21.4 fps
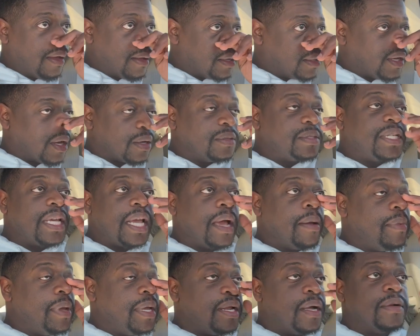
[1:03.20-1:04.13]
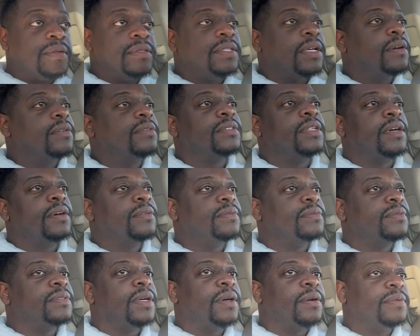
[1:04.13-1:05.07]
Don't tell me,
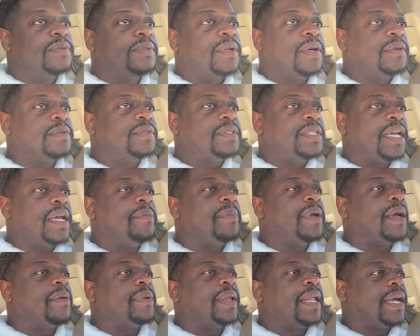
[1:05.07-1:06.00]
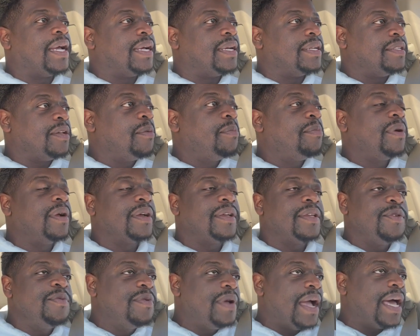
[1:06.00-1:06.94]
don't tell me I'm lying. Your breath,
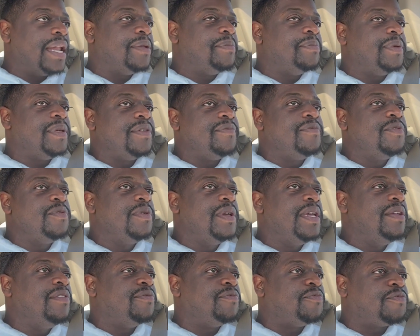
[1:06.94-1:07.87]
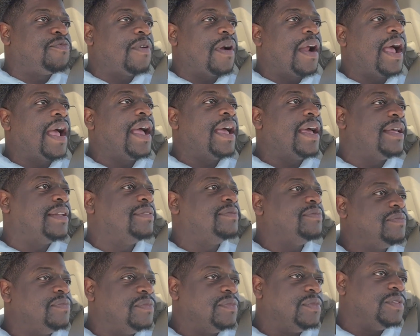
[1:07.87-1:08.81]
you got to be, if you eat fried
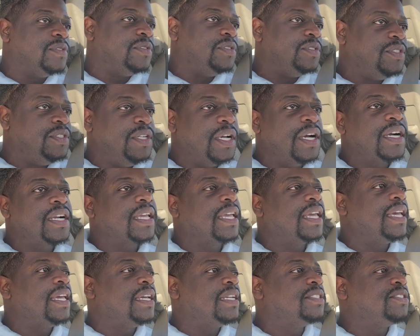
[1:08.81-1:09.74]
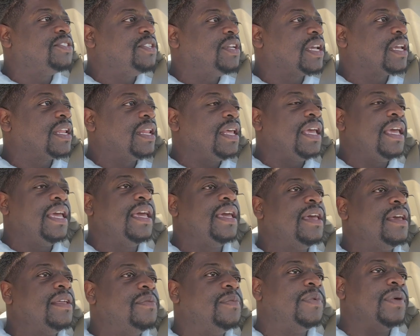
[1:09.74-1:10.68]
duck head, chicken
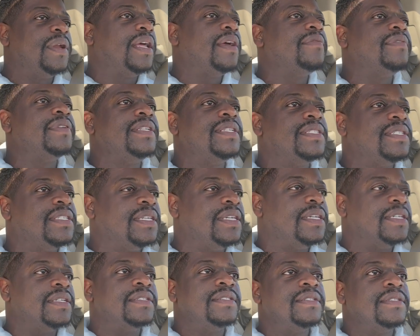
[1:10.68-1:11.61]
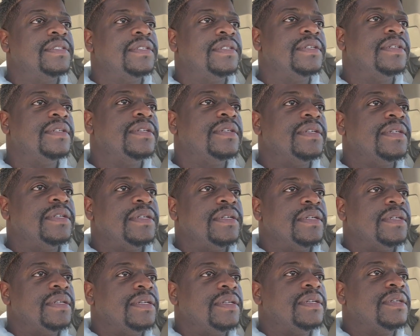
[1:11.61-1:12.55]
head, whatever this is,
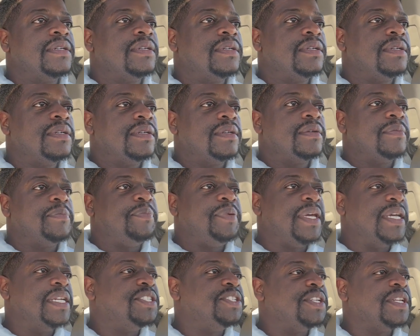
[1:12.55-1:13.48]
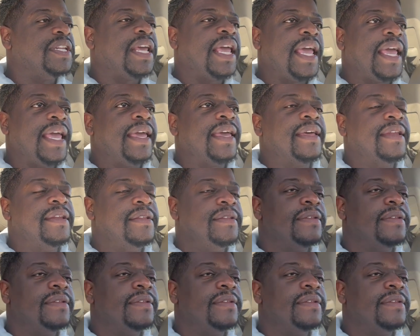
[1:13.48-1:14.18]
pigeon head,